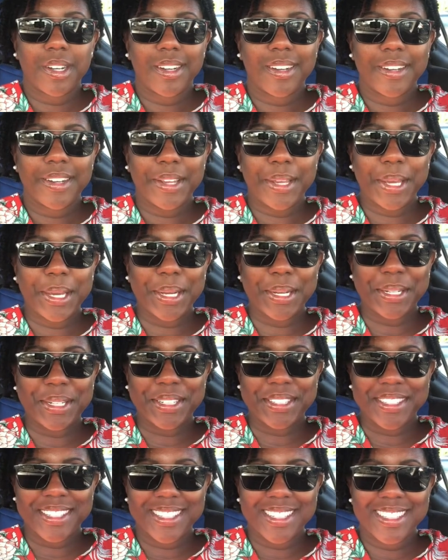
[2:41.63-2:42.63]

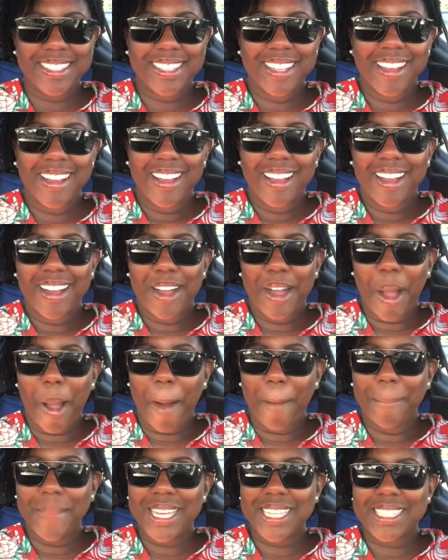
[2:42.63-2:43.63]
yeah,
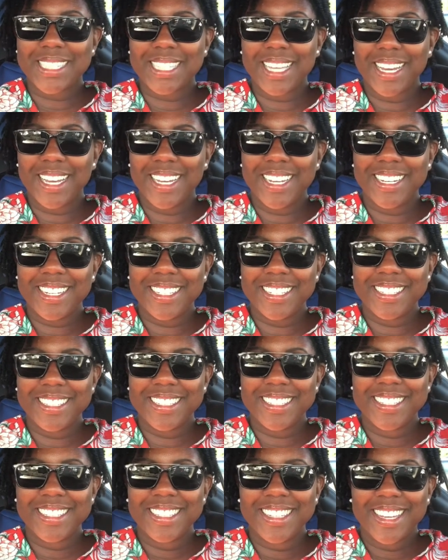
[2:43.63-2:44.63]
I'm excited.
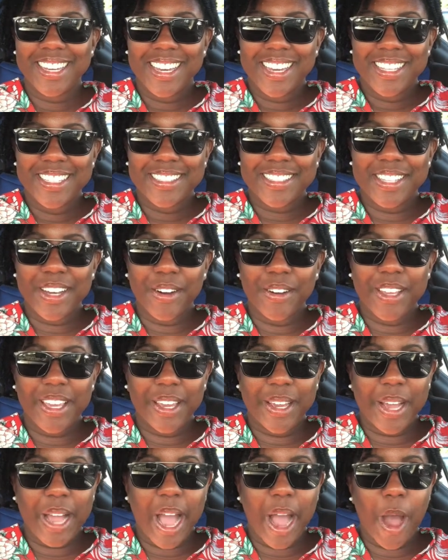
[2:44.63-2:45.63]
So,
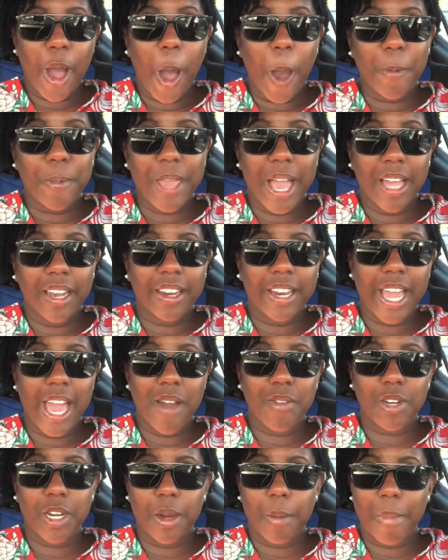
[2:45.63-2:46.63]
yeah, I hope y'all are
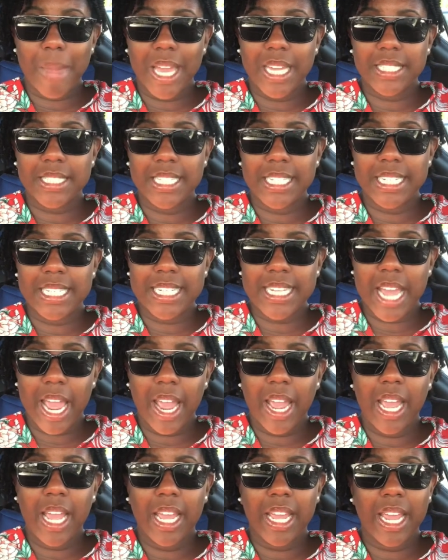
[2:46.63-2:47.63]
having an amazing
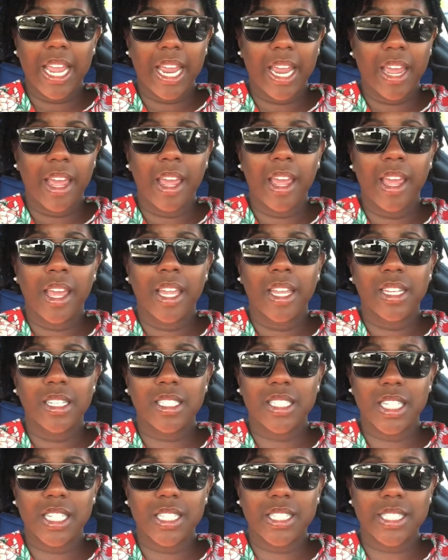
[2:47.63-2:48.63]
day
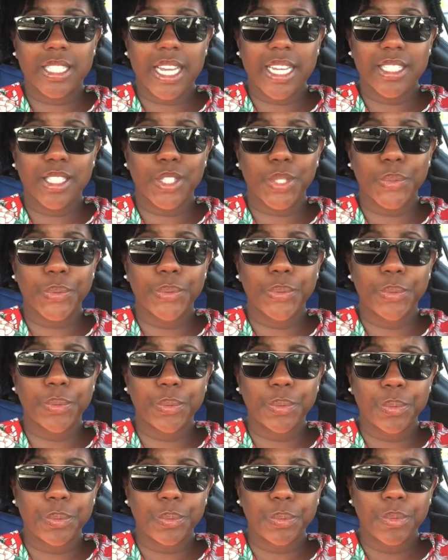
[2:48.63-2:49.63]
and just stay
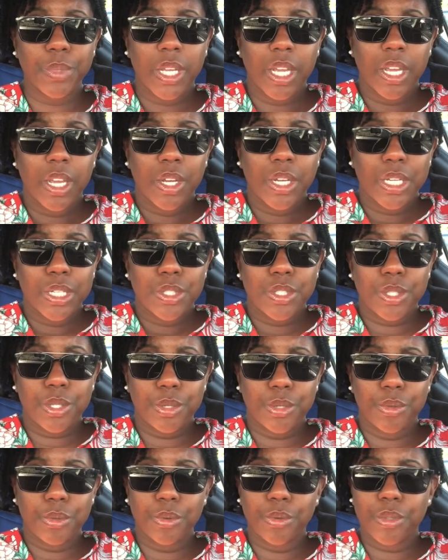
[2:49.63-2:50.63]
tuned
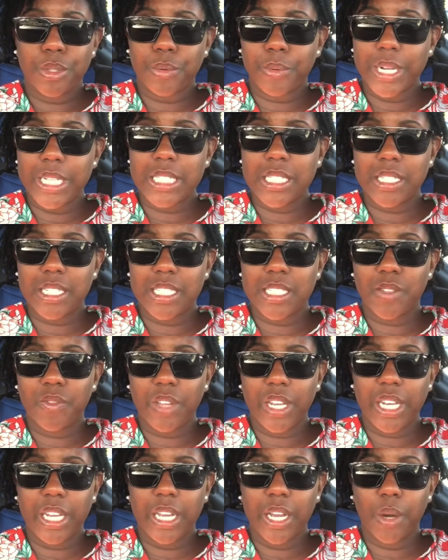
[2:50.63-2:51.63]
to the rest of this
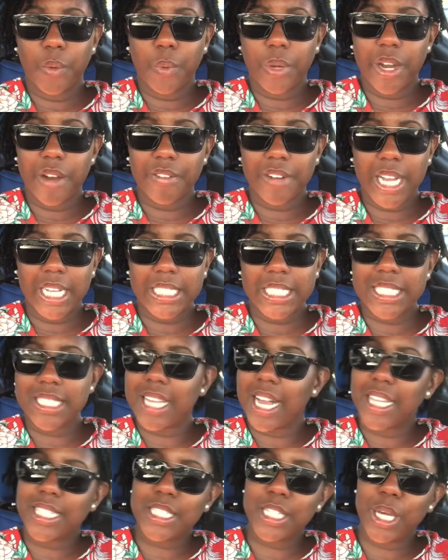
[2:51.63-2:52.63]
video whenever I
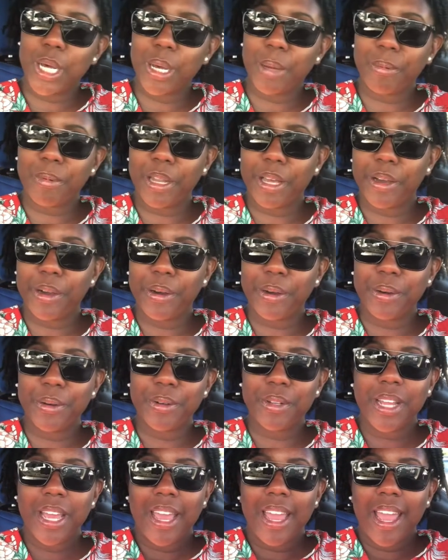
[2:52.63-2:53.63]
decide to
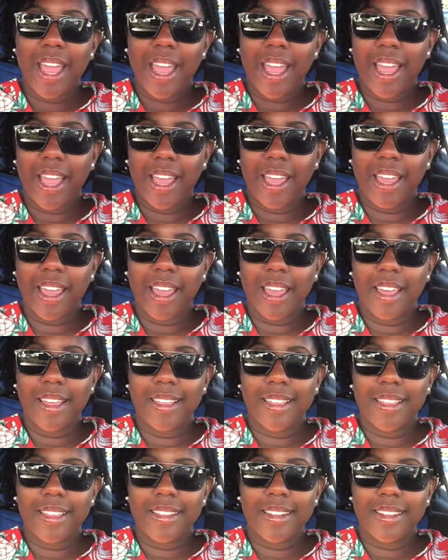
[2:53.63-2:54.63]
upload.
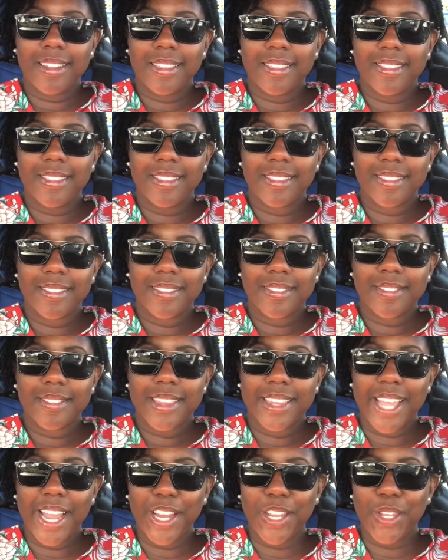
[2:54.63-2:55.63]
And
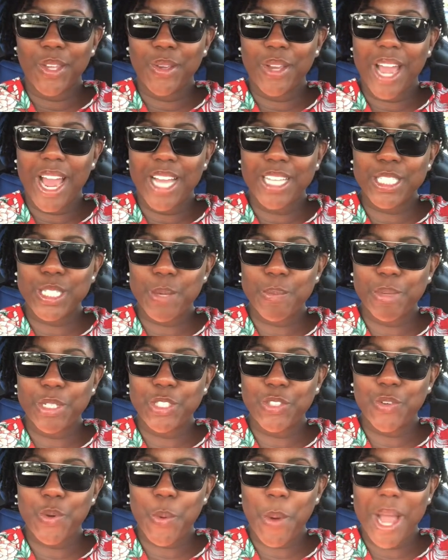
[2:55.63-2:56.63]
thank you guys so
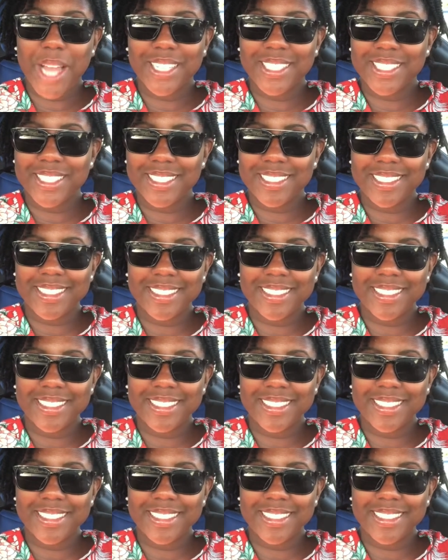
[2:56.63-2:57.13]
much for watching.